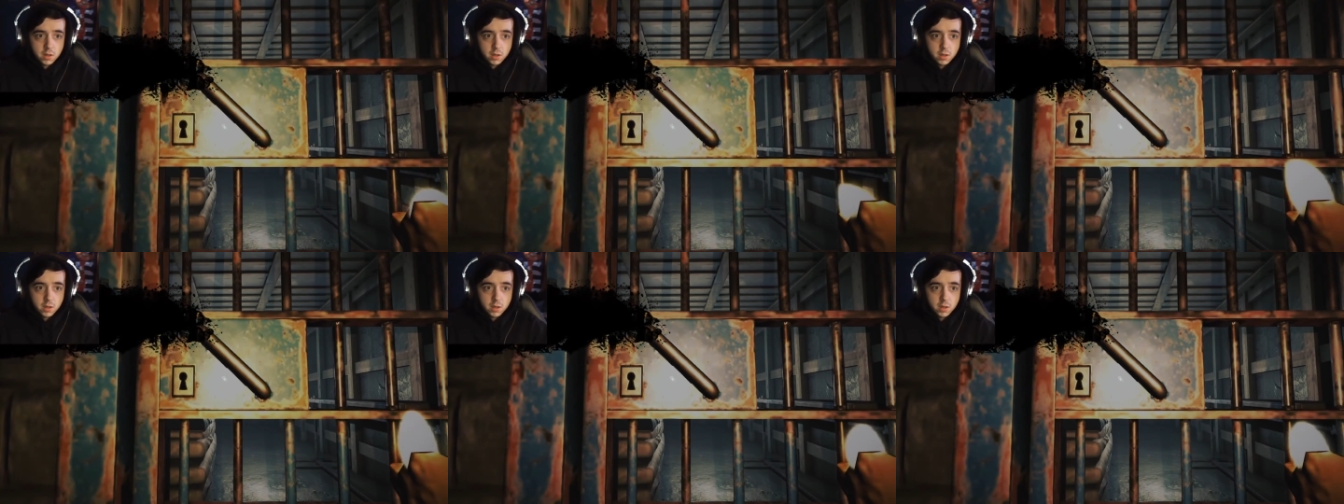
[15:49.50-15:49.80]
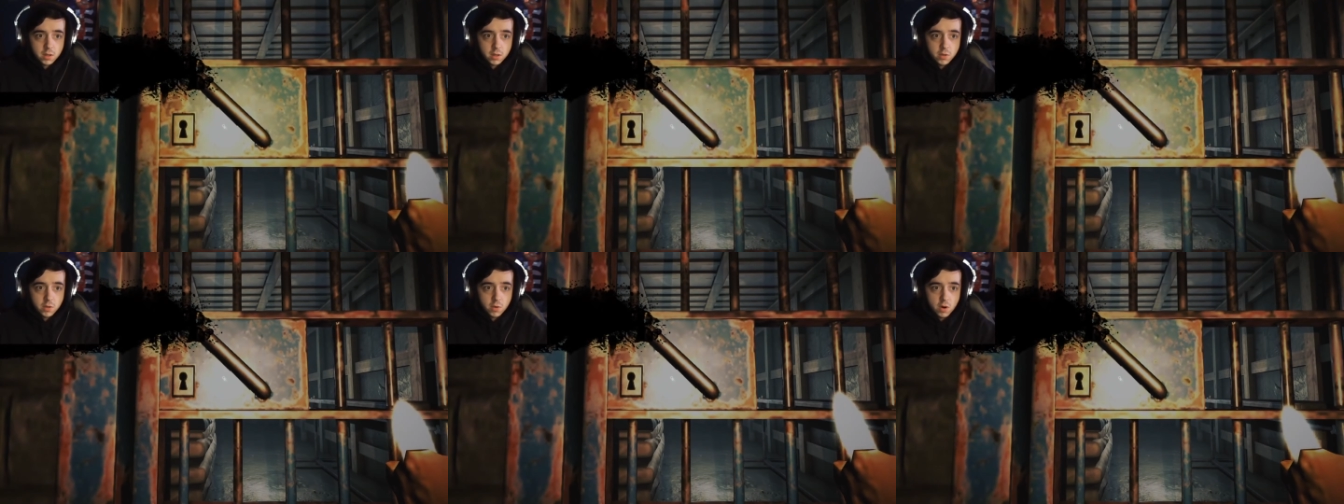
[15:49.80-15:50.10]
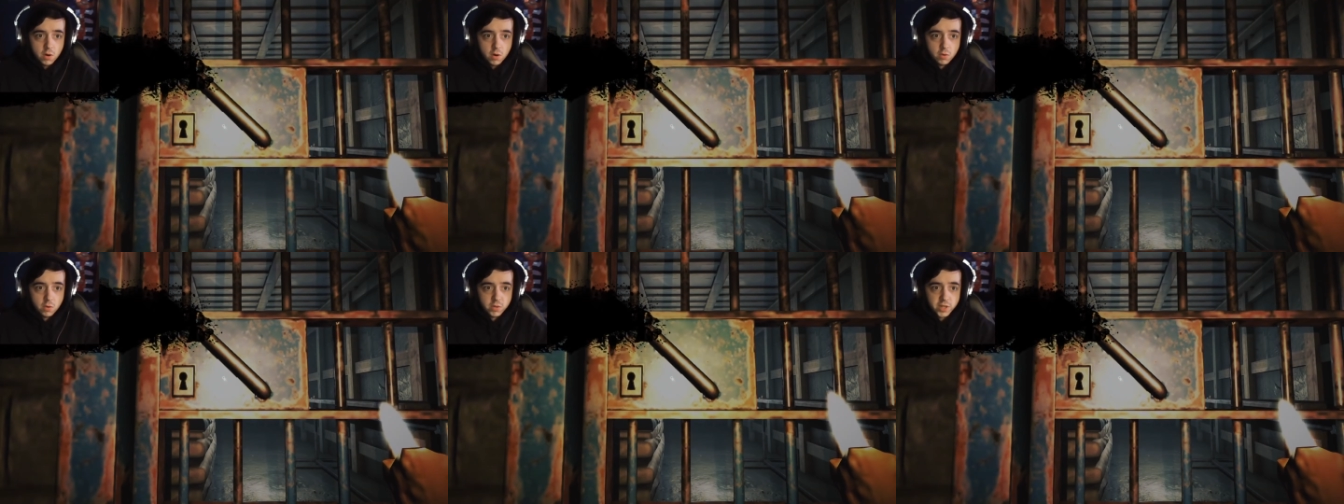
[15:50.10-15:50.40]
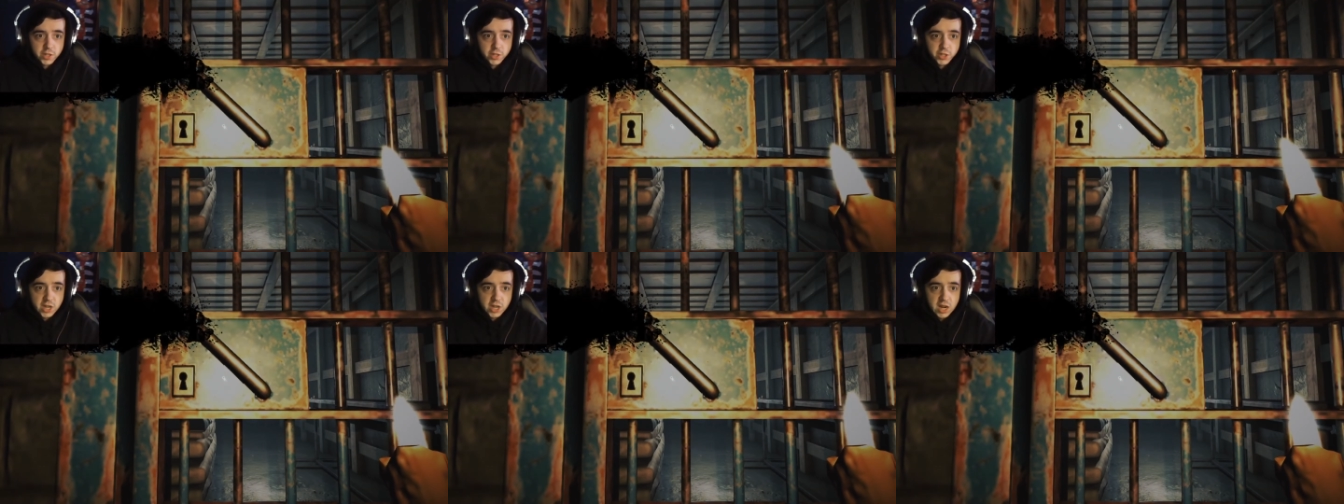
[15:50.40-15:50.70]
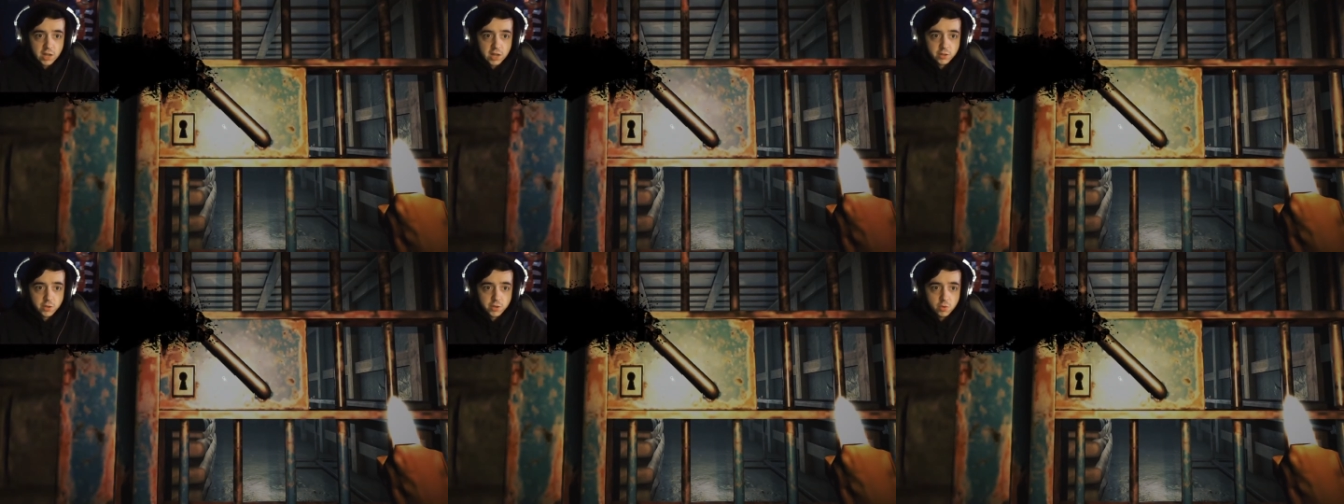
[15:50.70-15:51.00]
You are only a
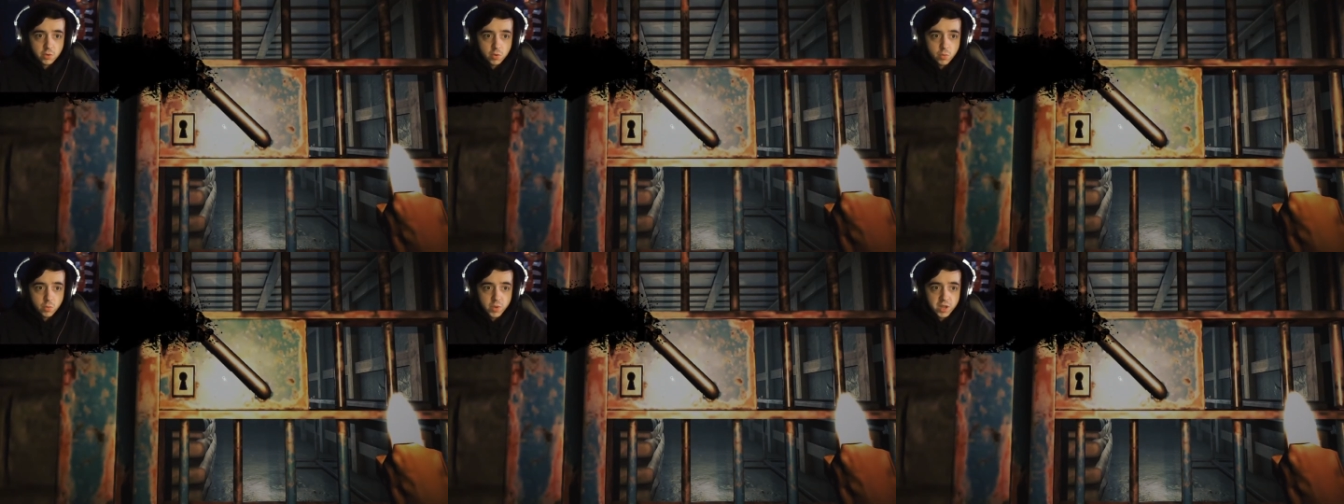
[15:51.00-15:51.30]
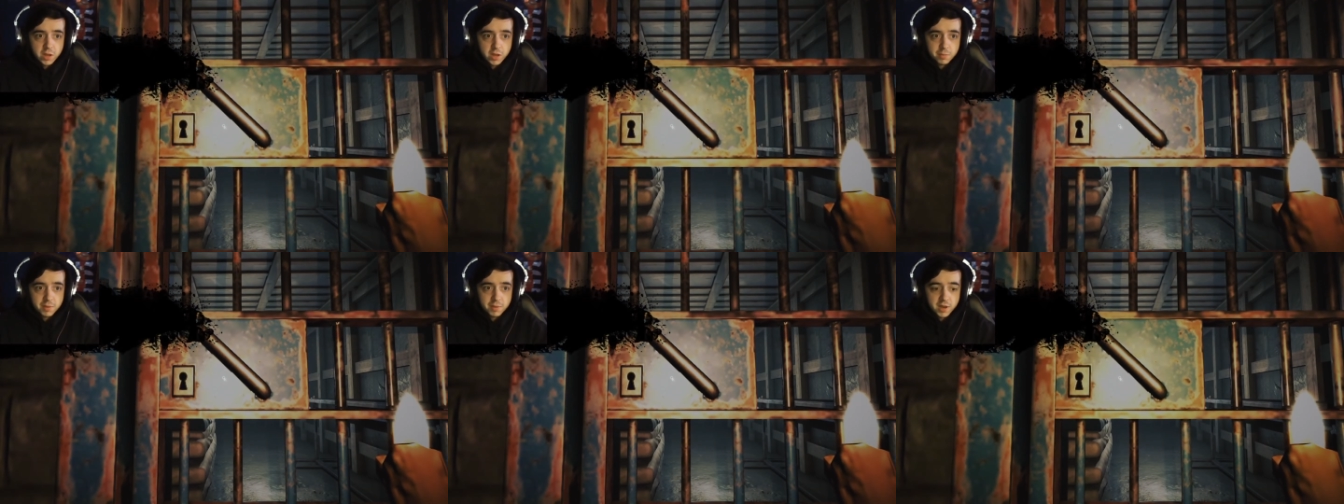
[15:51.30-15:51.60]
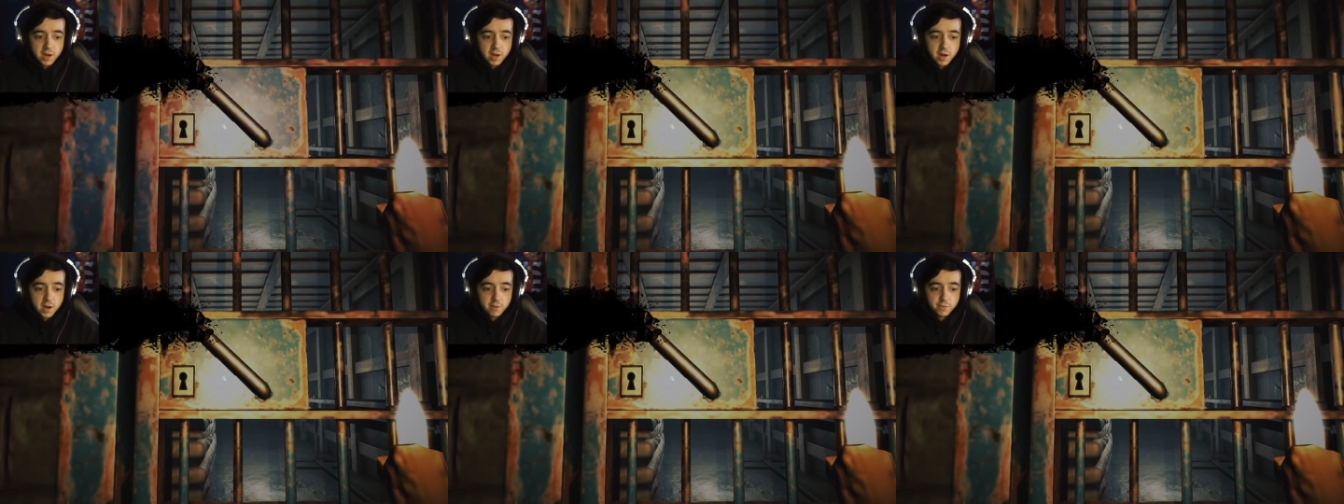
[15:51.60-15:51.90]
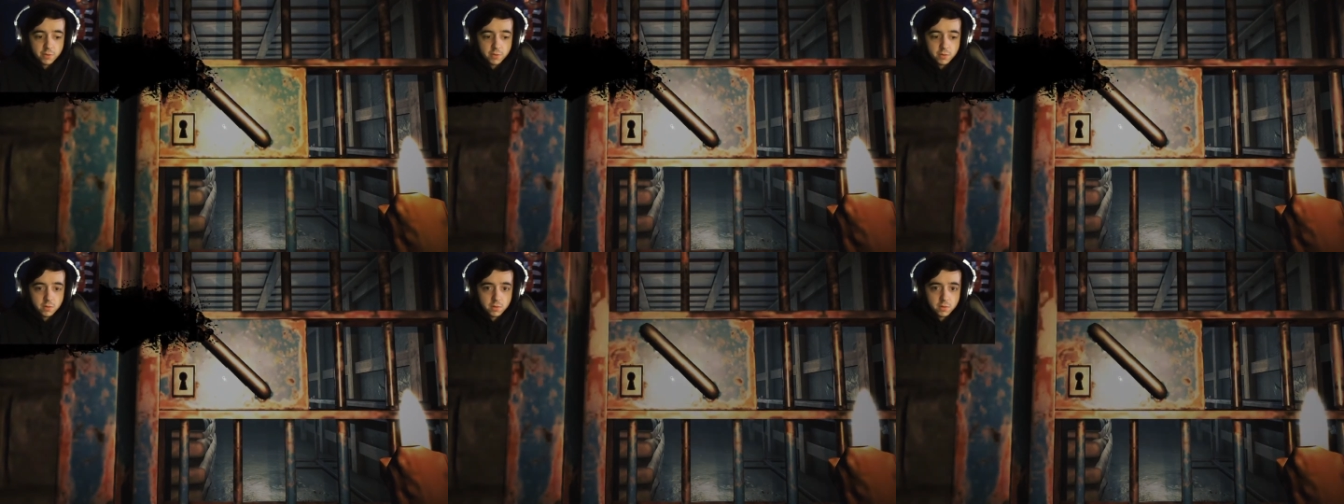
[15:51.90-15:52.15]
child. You are weak. Be careful.